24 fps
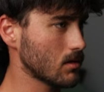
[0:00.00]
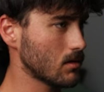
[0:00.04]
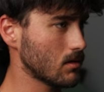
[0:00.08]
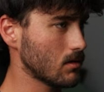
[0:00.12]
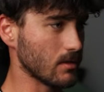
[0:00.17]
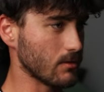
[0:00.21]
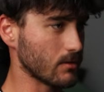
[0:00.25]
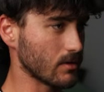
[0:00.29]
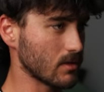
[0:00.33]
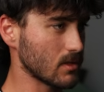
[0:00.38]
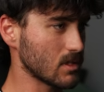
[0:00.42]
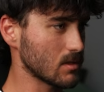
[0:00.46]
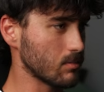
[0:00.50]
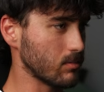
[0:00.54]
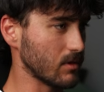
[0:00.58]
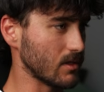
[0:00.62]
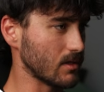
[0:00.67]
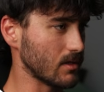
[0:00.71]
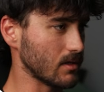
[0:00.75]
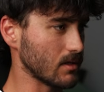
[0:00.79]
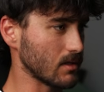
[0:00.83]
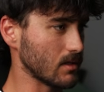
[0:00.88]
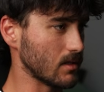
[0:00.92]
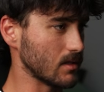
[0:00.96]
Yeah, we're gonna split
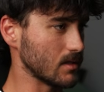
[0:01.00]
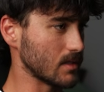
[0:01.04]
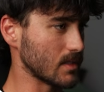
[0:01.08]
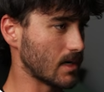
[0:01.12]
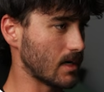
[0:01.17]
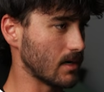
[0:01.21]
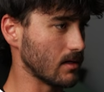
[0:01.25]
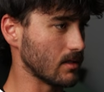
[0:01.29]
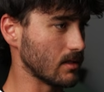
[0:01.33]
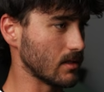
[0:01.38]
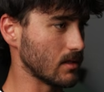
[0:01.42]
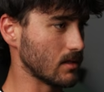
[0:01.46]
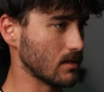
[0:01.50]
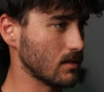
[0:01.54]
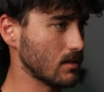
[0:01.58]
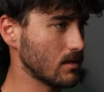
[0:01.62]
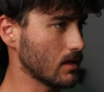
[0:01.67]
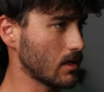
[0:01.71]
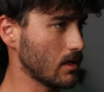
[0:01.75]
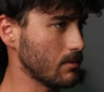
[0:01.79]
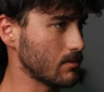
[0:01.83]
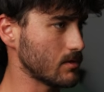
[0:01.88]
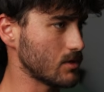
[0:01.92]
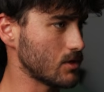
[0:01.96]
it entirely. I'm
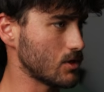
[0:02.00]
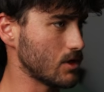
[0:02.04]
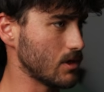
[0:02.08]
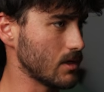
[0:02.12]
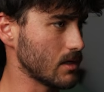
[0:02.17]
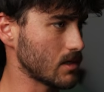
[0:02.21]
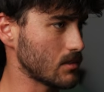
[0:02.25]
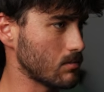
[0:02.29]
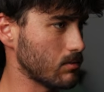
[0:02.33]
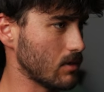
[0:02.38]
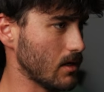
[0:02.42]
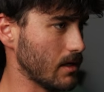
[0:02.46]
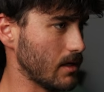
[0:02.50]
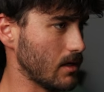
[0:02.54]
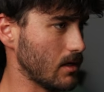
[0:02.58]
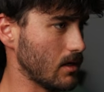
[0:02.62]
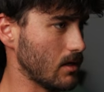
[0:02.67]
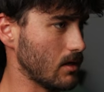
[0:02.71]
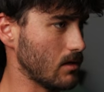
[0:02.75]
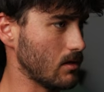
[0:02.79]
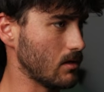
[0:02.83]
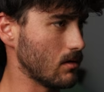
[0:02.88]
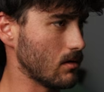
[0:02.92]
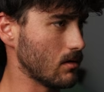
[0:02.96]
gonna keep his chest plate
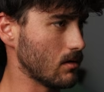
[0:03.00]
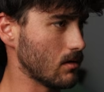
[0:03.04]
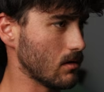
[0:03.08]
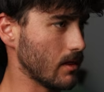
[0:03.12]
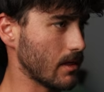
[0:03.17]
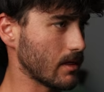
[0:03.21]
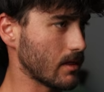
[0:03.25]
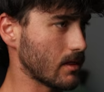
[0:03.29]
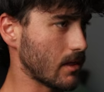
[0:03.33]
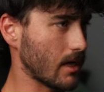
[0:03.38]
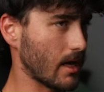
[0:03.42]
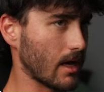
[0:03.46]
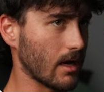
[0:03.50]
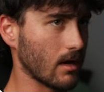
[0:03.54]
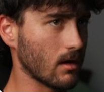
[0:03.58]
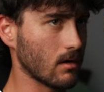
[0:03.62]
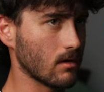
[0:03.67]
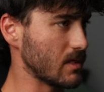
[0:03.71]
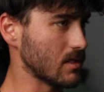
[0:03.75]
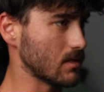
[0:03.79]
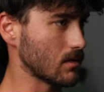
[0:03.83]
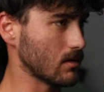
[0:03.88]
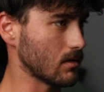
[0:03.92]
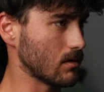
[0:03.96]
in like that,
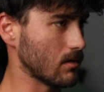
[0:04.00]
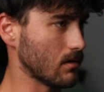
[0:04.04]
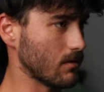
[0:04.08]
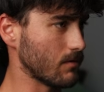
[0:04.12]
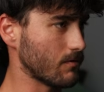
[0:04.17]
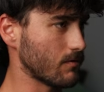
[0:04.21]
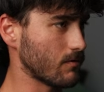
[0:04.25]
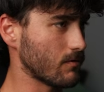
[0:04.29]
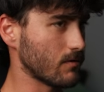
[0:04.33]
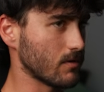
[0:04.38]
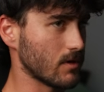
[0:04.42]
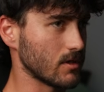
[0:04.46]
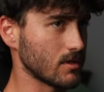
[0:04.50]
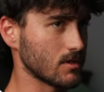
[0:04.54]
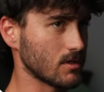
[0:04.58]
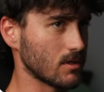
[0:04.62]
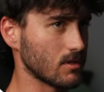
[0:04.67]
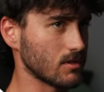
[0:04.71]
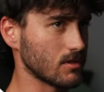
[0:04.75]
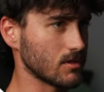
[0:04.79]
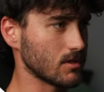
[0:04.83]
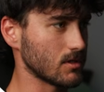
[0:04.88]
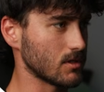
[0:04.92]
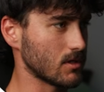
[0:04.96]
basically a
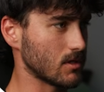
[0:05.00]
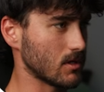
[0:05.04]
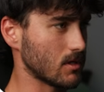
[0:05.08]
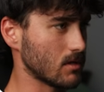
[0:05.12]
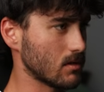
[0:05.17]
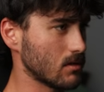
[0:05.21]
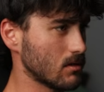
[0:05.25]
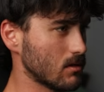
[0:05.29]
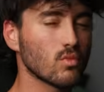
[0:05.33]
front-on shot.